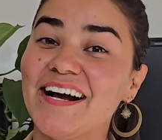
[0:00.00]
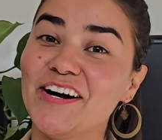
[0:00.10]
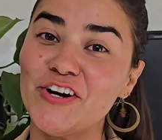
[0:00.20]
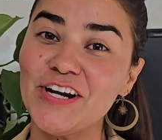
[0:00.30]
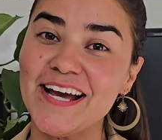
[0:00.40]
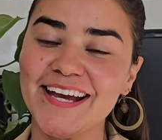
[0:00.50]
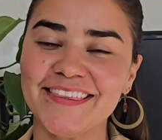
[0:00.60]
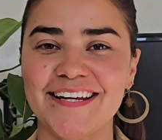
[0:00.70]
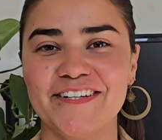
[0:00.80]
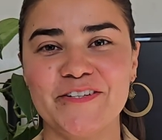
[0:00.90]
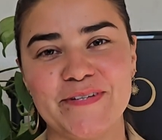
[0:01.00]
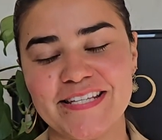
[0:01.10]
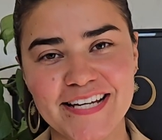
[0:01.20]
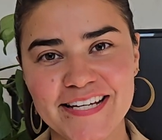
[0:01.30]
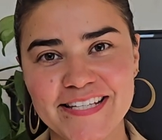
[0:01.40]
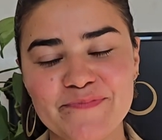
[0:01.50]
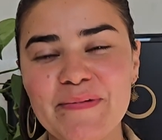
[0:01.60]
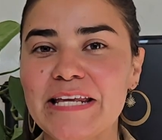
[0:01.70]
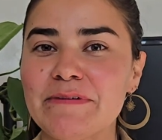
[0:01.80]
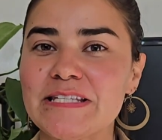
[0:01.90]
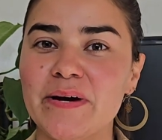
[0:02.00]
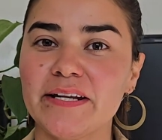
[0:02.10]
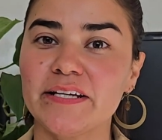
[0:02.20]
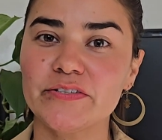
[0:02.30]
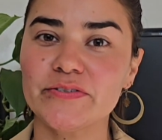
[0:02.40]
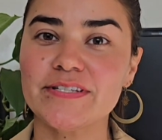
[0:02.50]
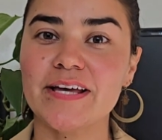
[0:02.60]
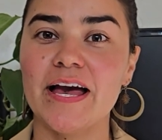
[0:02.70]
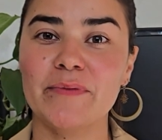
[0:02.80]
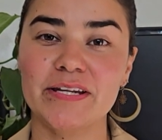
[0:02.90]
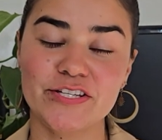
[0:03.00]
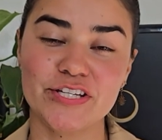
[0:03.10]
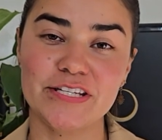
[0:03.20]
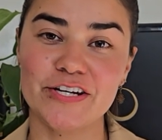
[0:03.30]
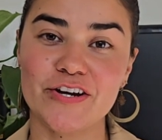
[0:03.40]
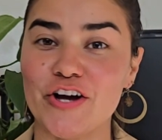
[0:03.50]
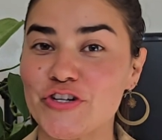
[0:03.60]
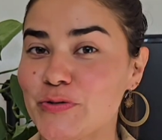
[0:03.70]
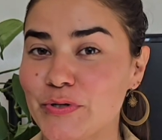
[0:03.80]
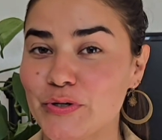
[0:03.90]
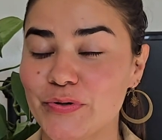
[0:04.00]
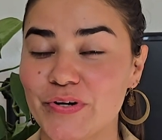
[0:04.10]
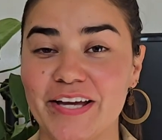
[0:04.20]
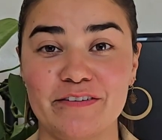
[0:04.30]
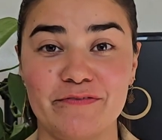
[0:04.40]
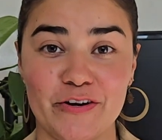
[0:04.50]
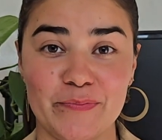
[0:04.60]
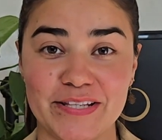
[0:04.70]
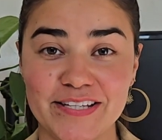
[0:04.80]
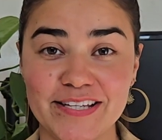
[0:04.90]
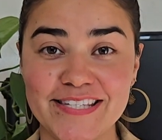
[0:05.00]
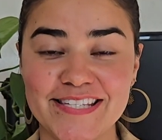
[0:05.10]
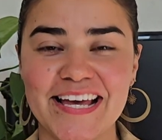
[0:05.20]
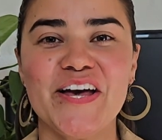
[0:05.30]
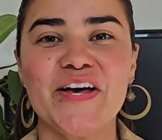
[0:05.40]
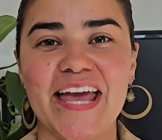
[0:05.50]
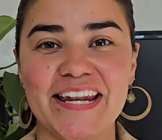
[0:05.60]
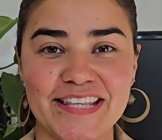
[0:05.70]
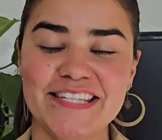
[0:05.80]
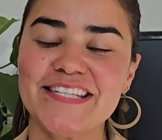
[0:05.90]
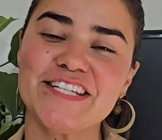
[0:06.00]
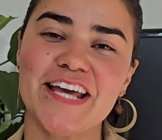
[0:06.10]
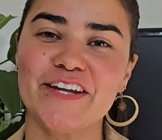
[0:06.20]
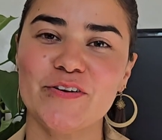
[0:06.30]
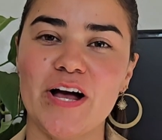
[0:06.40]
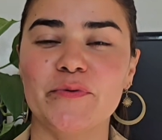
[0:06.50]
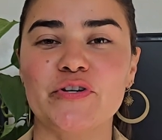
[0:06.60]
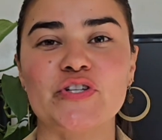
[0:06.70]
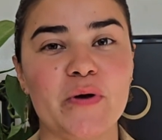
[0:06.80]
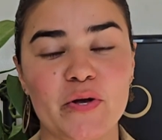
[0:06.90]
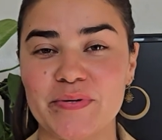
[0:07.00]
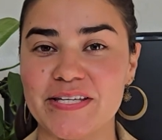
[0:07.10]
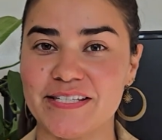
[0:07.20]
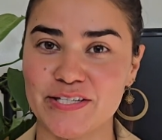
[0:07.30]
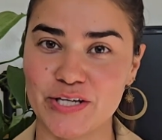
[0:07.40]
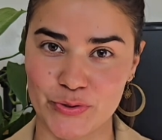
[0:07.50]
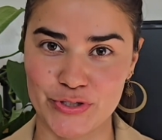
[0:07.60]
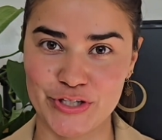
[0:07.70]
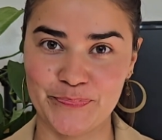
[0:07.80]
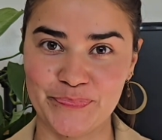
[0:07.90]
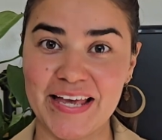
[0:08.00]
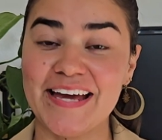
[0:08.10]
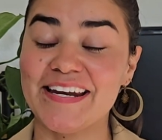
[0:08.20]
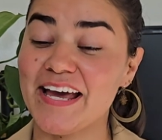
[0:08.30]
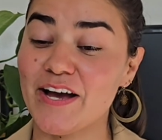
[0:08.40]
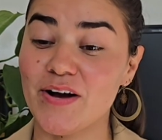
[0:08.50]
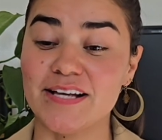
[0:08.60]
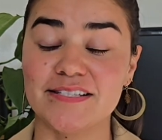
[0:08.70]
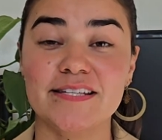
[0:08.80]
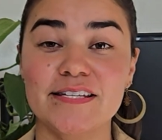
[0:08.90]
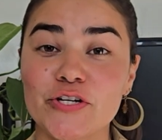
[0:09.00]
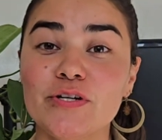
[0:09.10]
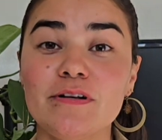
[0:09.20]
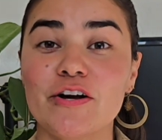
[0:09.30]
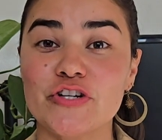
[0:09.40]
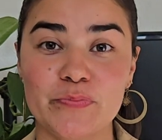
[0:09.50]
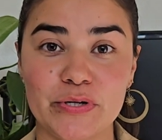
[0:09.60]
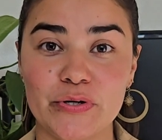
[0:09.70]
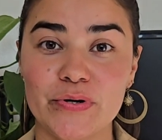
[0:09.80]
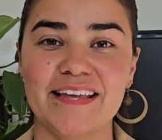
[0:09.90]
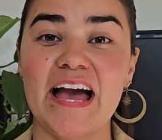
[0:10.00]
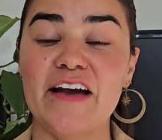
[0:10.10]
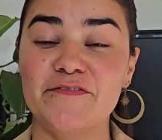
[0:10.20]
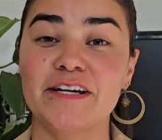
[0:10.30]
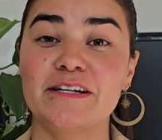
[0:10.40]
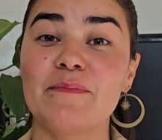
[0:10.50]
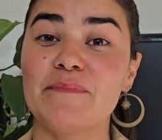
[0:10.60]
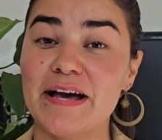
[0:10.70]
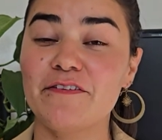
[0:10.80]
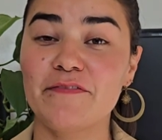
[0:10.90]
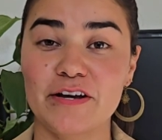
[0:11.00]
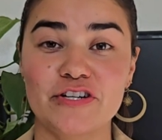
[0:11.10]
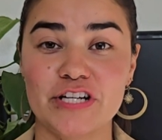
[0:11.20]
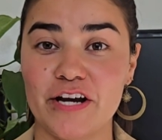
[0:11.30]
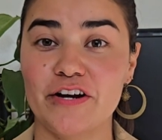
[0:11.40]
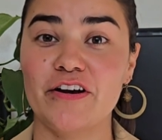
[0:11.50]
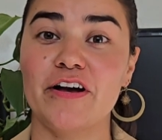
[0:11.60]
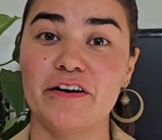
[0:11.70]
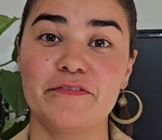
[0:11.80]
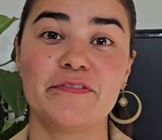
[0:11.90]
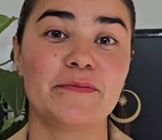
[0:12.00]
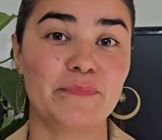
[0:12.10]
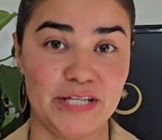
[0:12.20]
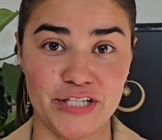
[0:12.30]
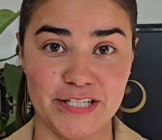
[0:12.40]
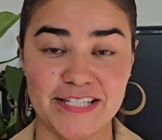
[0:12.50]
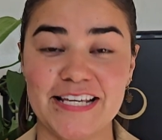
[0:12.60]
Hola, ¿qué tal? ¿Cómo estás? My name is Maricruz. I'm an engineer, entrepreneur, and environmentalist. And in this channel, I'm your small business coach. Now, as a serial entrepreneur, I've done my fair share of pitches.